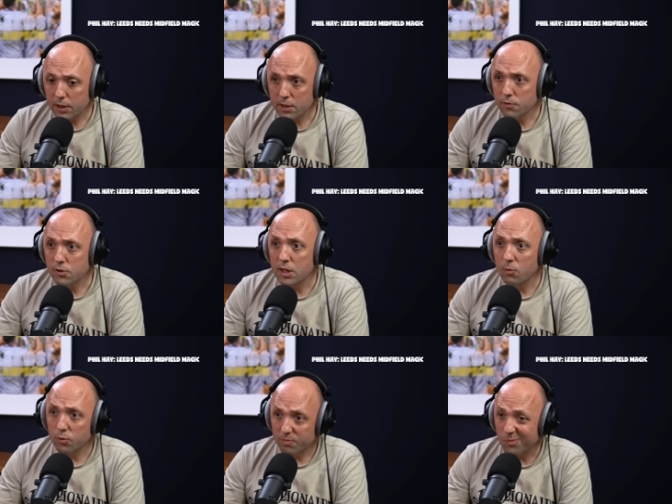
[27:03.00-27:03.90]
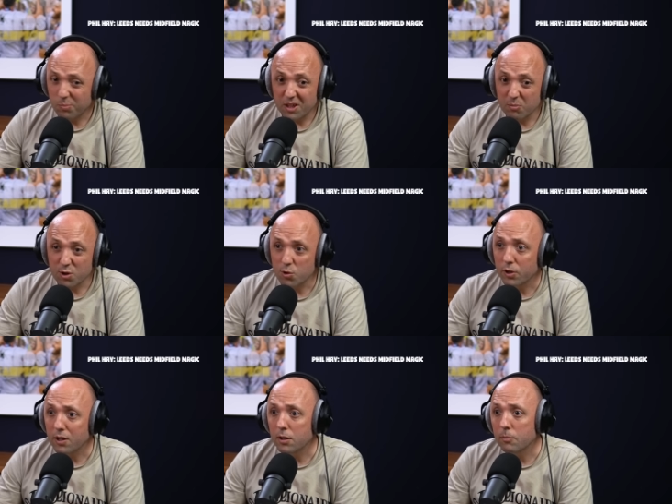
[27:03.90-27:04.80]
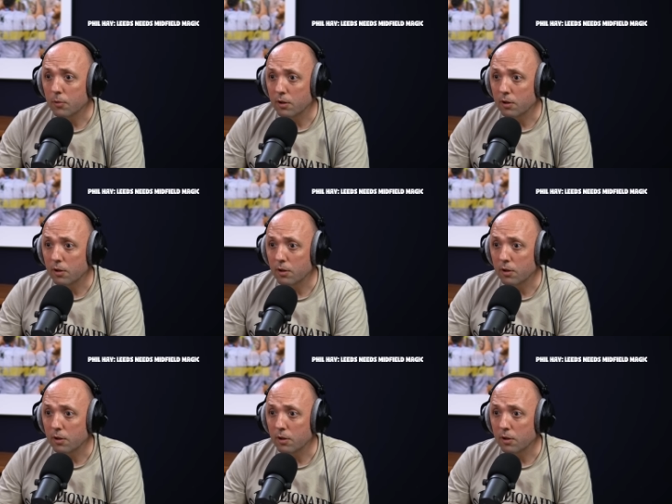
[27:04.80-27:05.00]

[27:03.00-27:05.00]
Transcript: these, of saying we're pretty much okay